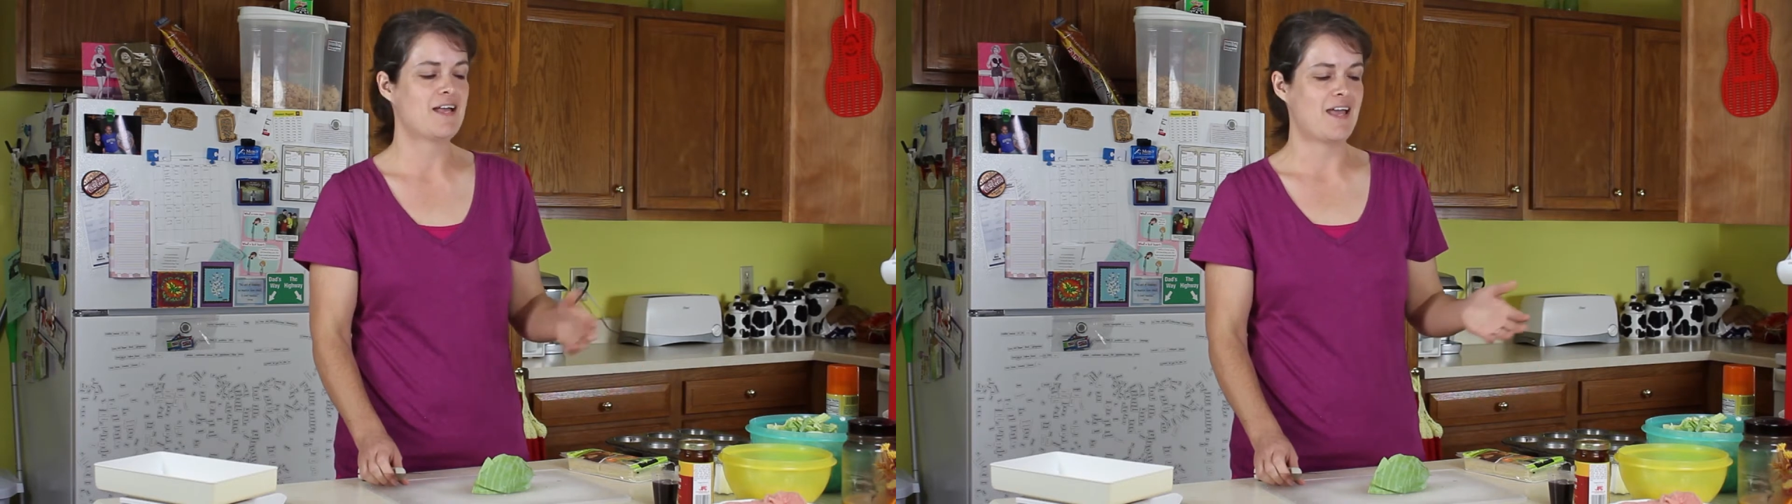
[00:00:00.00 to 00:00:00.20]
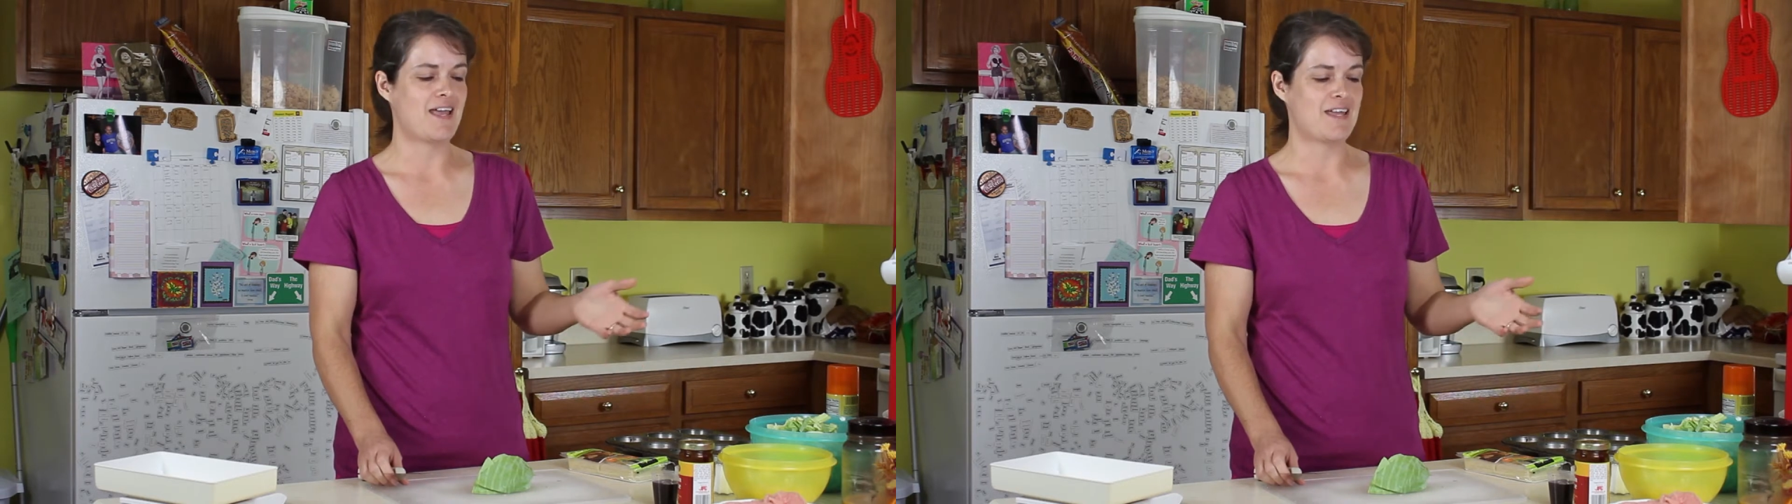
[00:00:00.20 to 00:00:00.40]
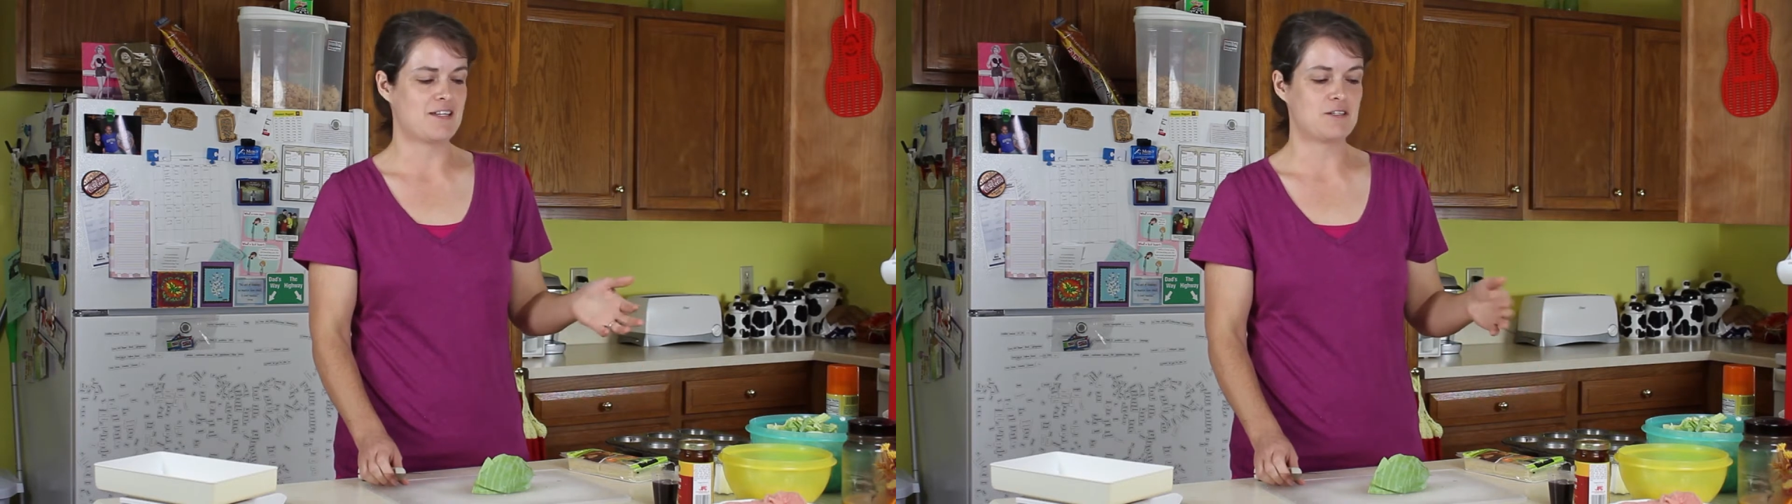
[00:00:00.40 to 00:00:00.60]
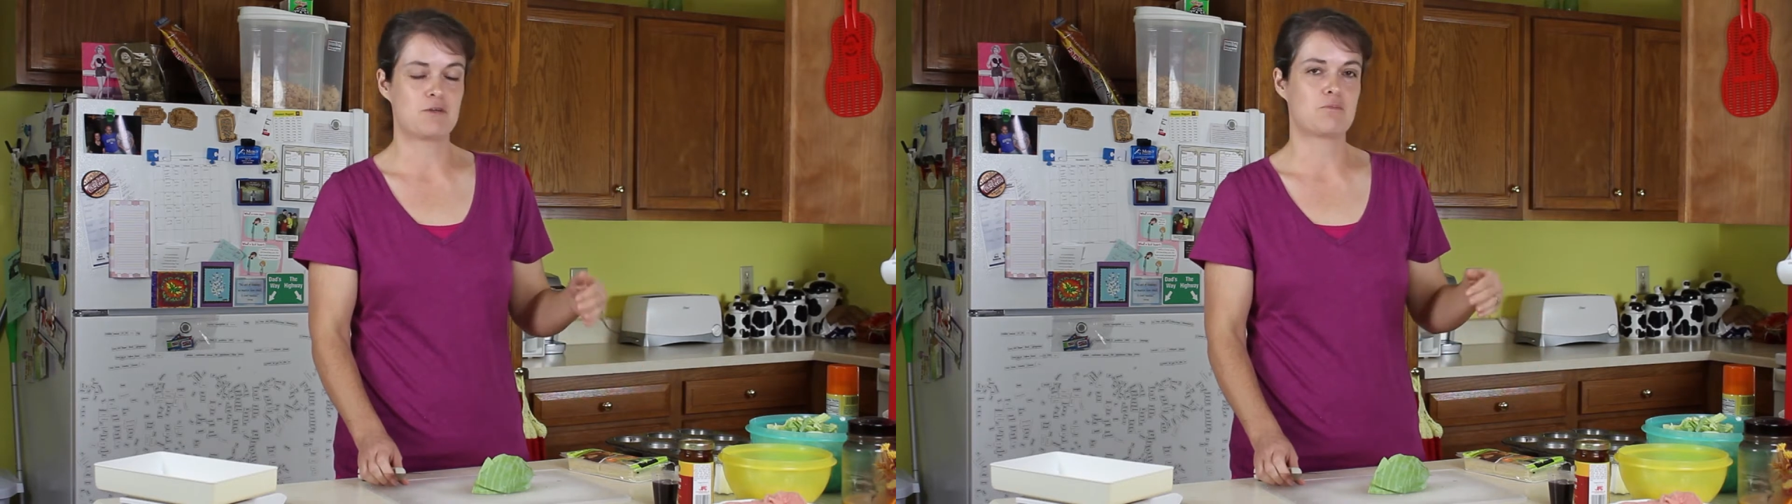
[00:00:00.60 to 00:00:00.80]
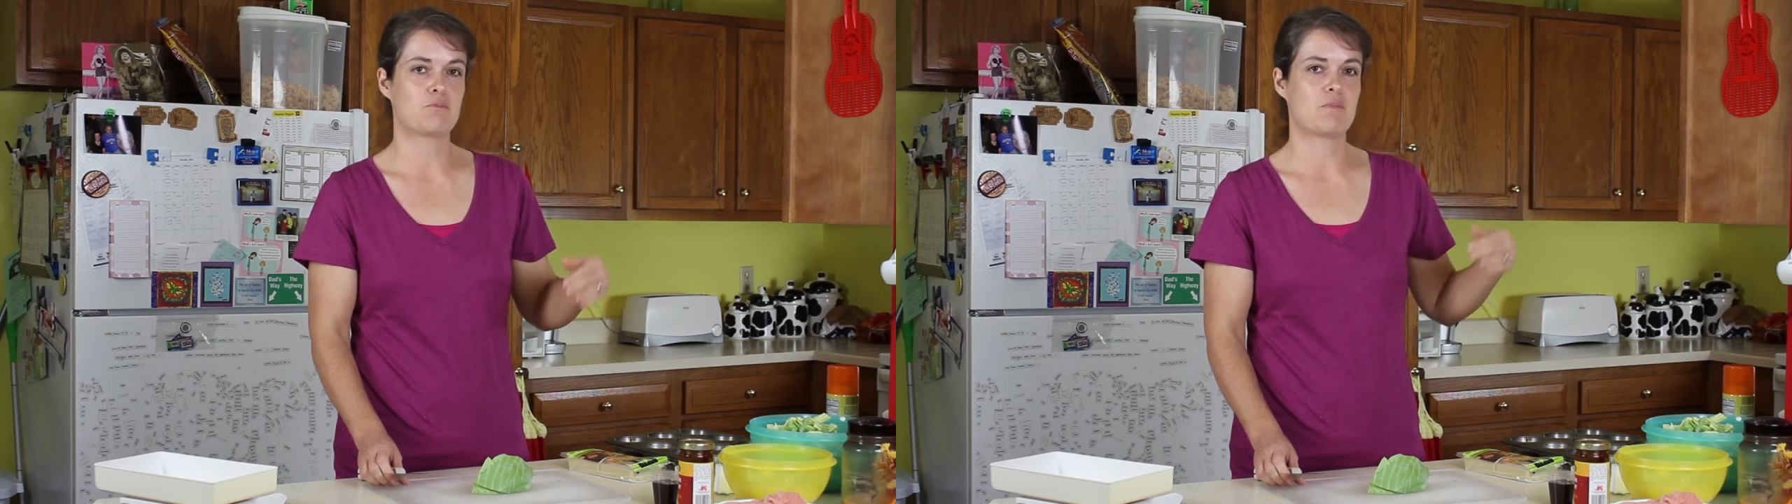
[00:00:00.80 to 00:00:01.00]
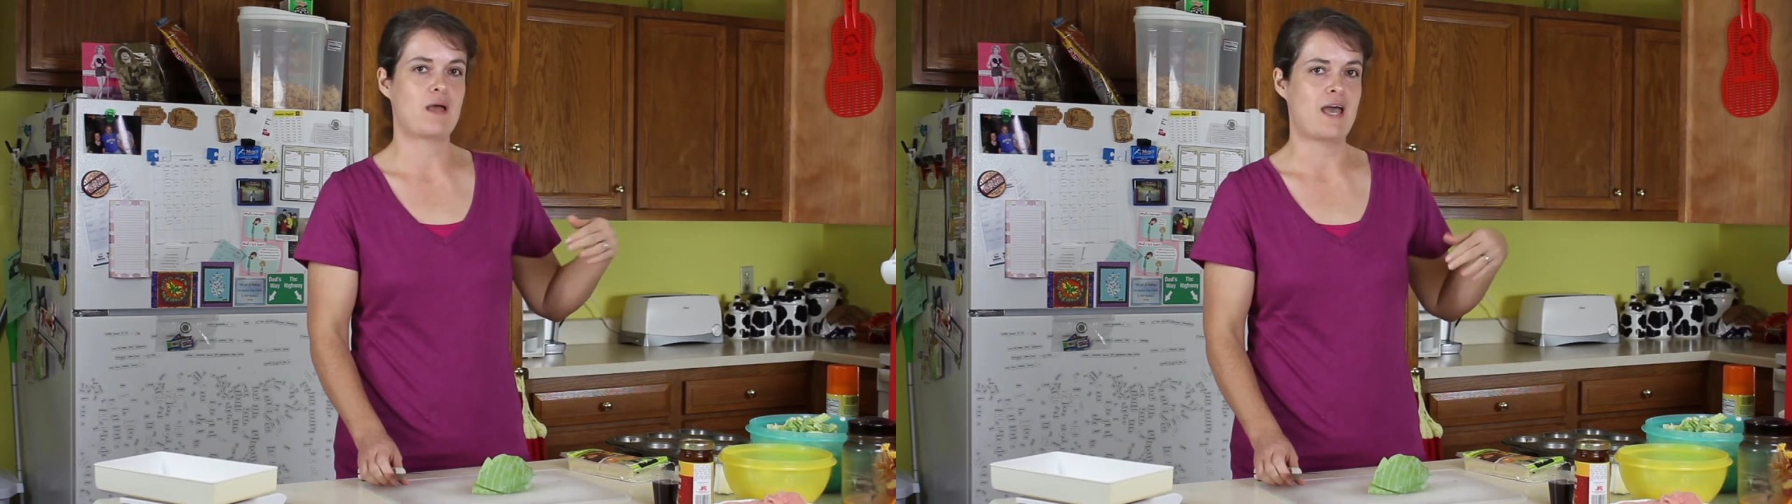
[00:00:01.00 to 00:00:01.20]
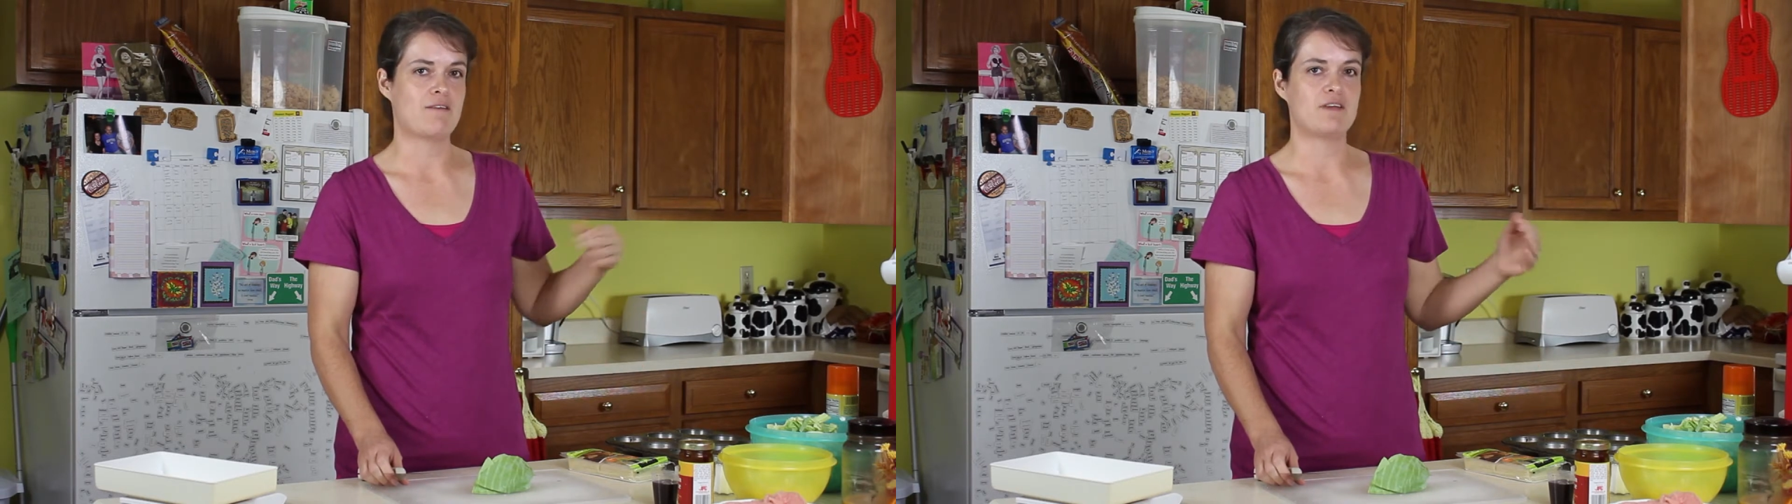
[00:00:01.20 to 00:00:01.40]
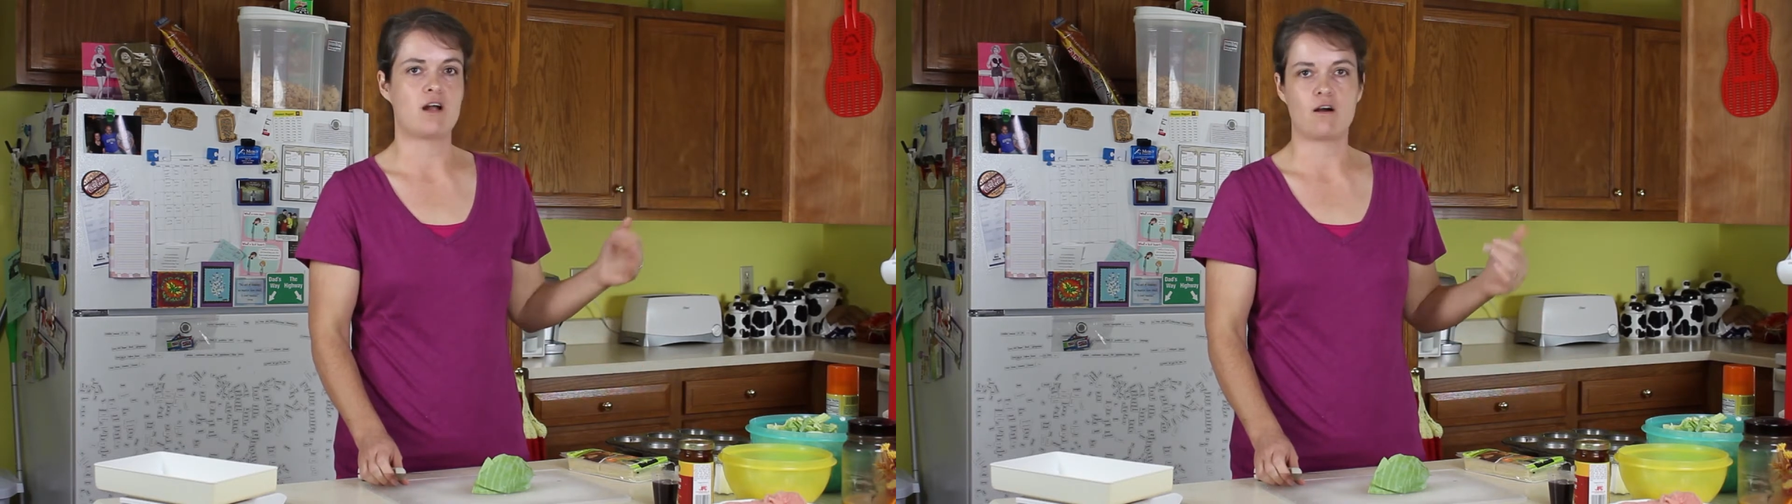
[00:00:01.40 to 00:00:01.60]
and
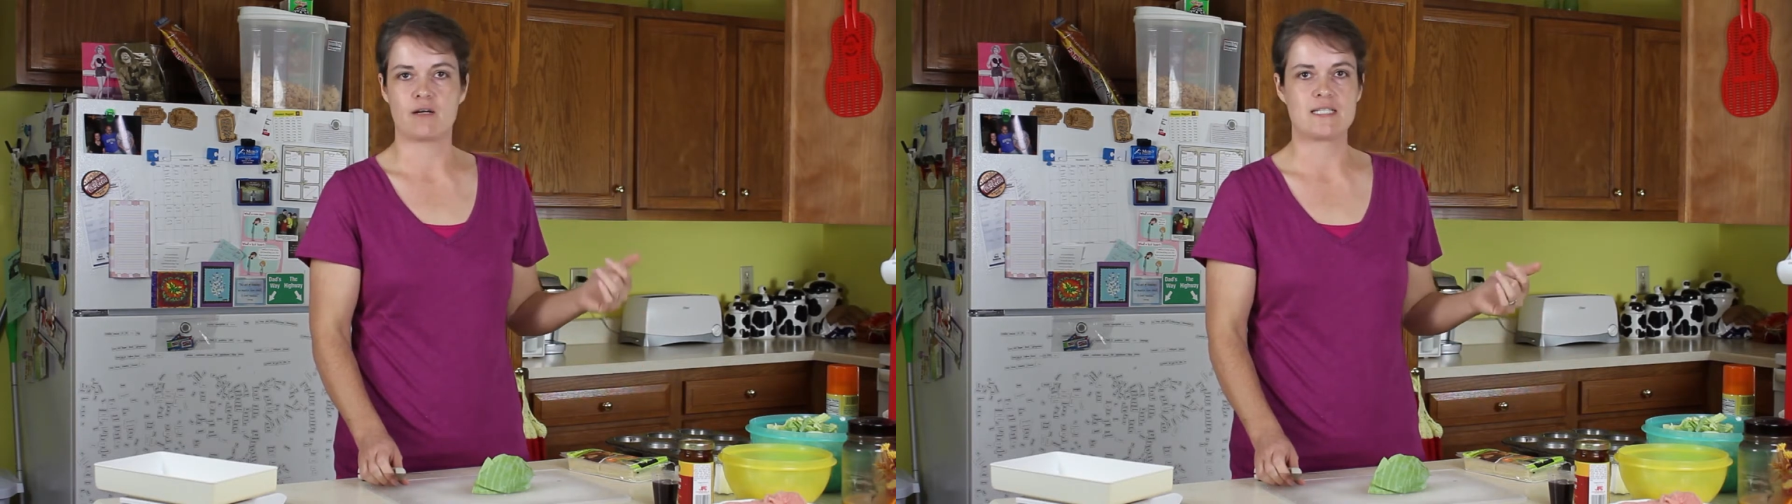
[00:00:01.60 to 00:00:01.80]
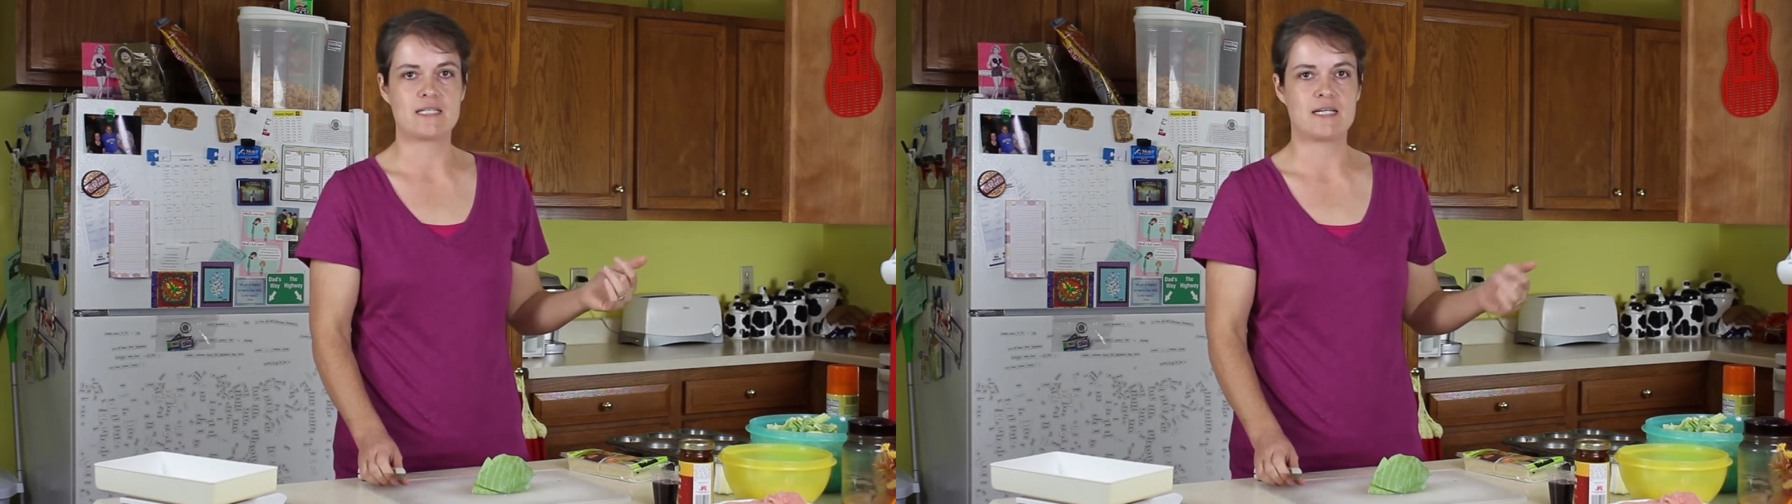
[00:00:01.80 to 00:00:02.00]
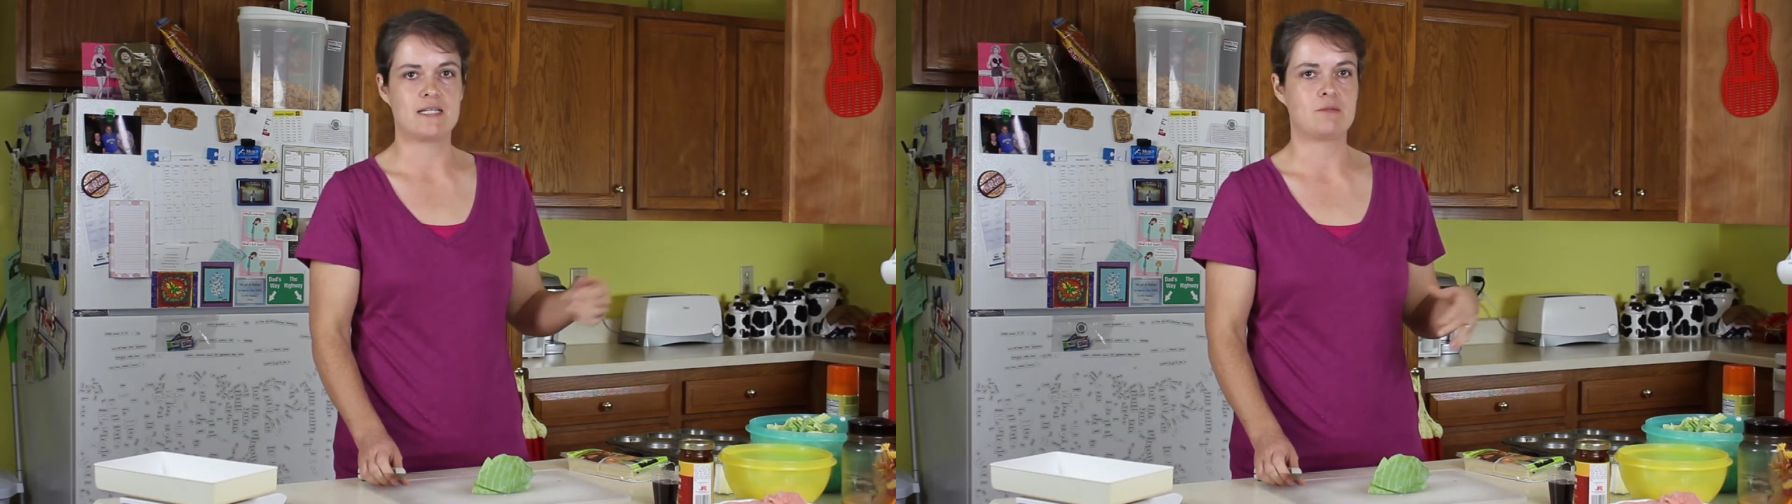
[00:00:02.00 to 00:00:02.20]
have it already done,